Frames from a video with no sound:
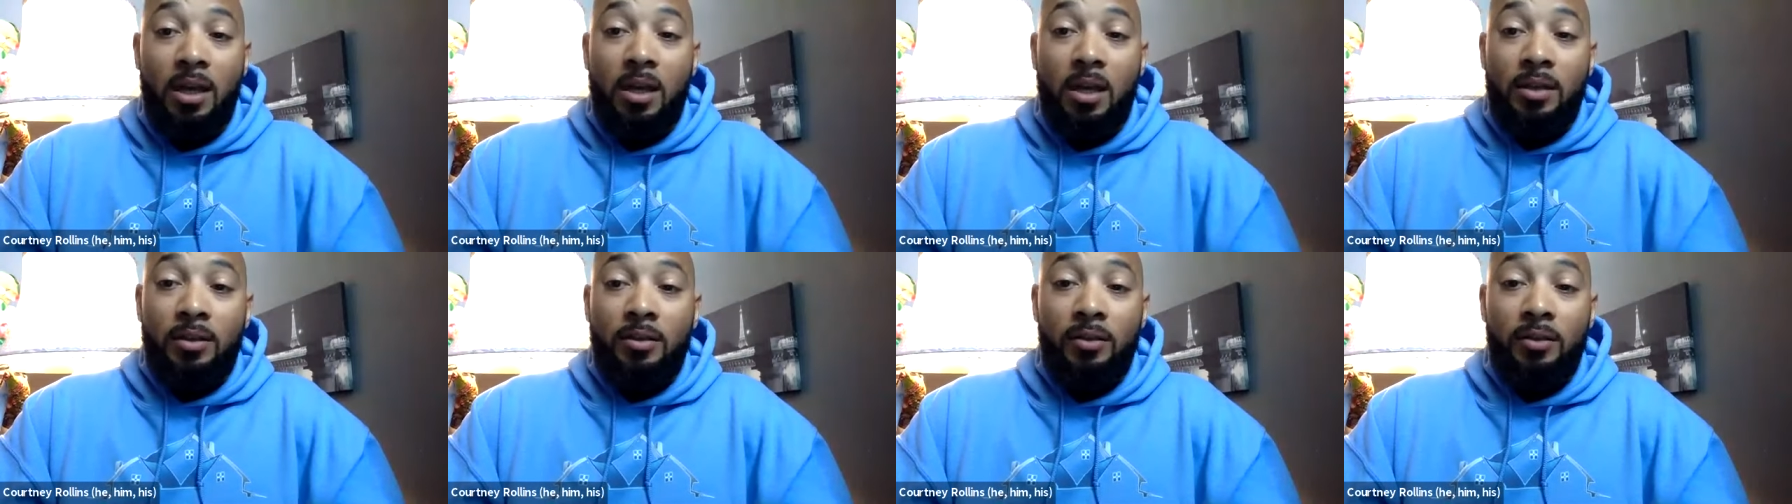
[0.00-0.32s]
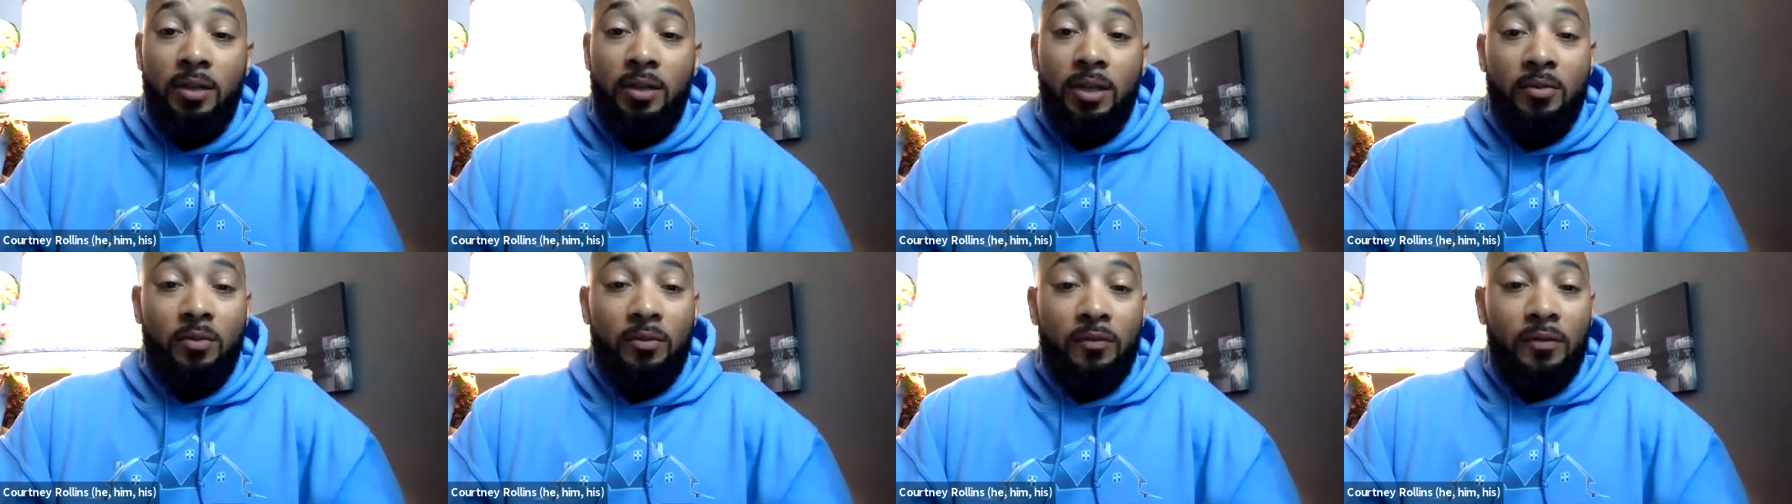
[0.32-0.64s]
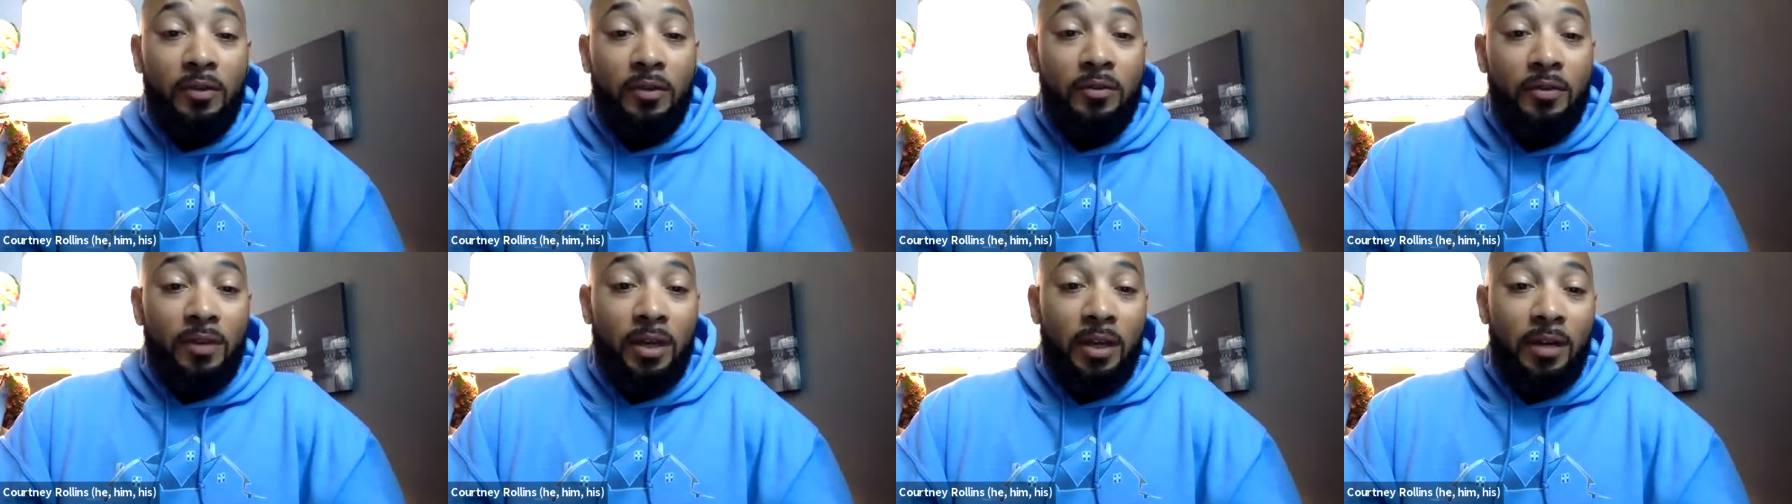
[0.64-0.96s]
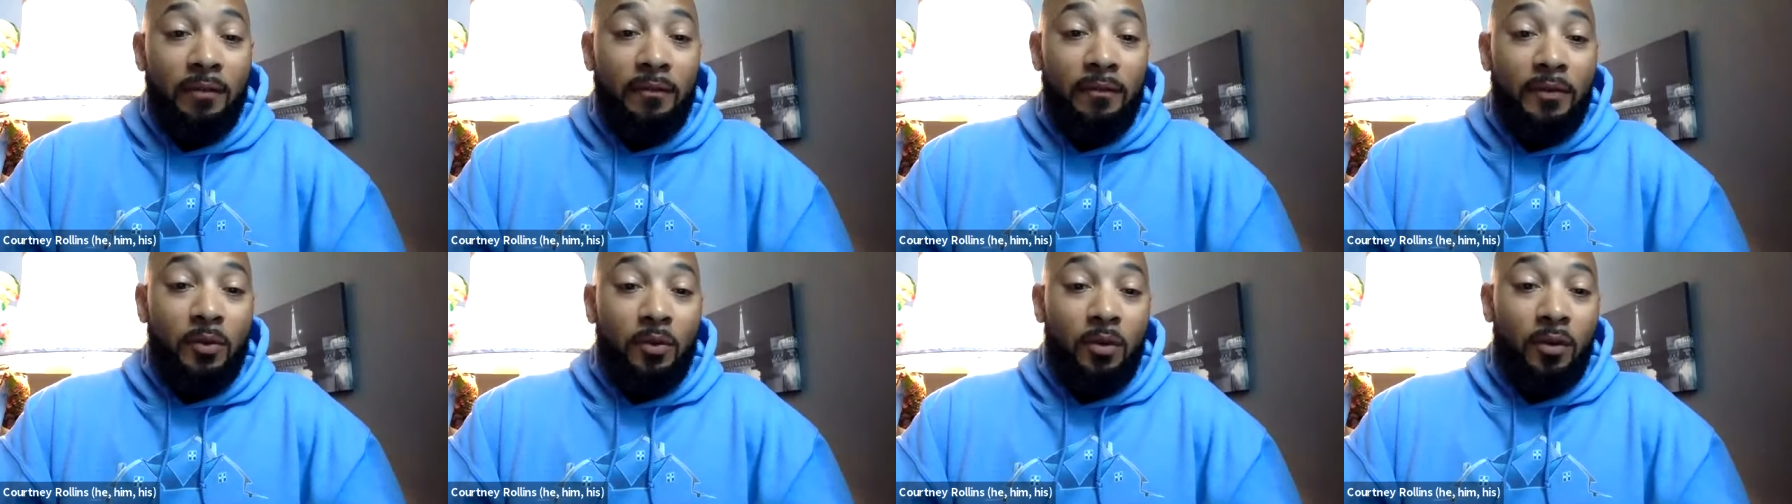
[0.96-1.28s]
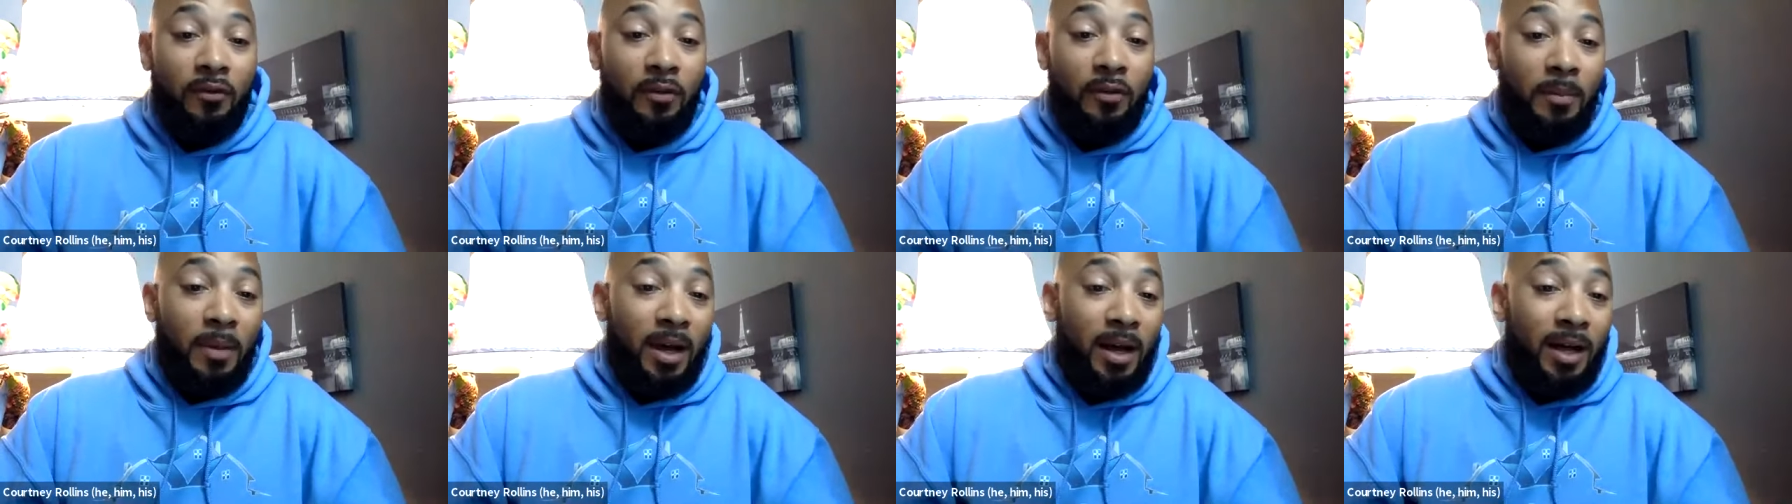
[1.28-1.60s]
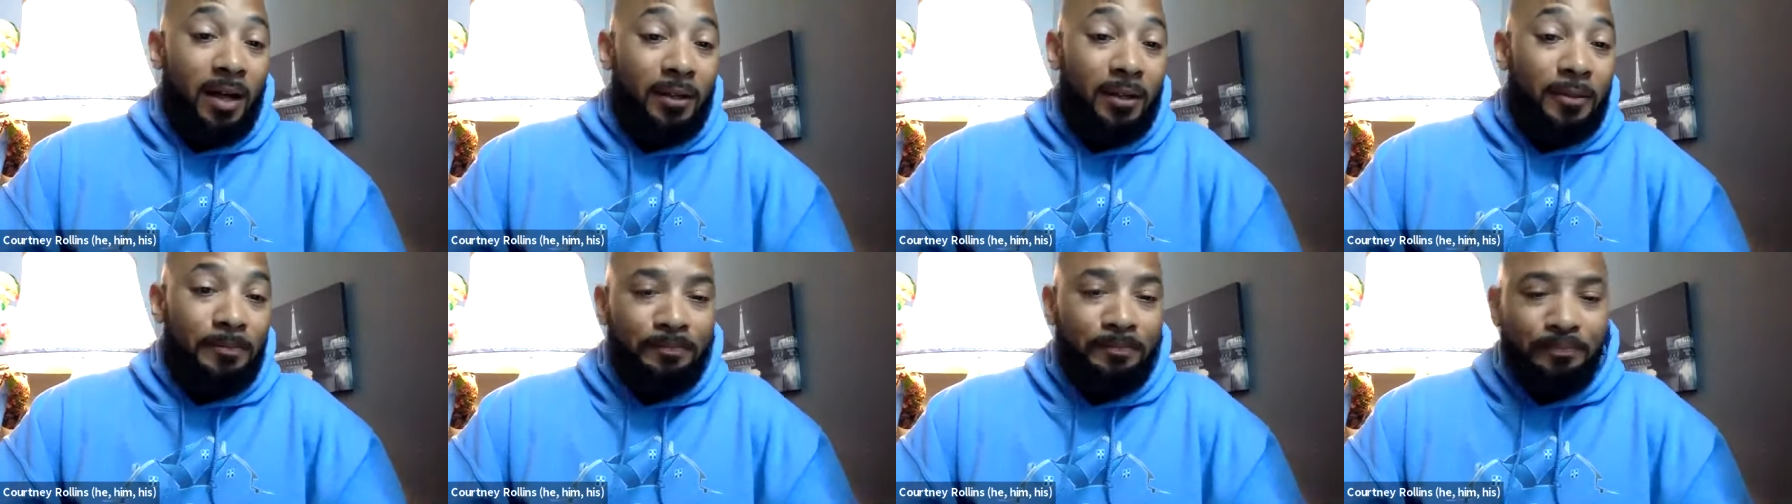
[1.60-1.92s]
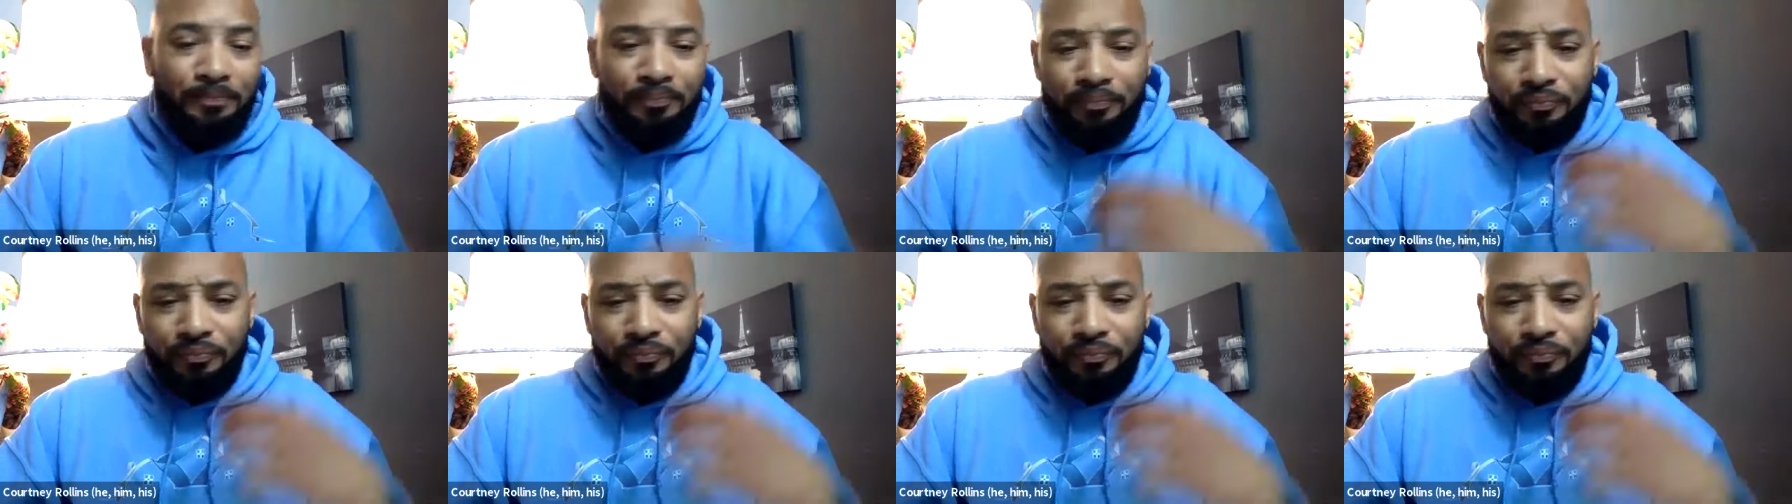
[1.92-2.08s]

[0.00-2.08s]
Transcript: So let's review a few of them. I'll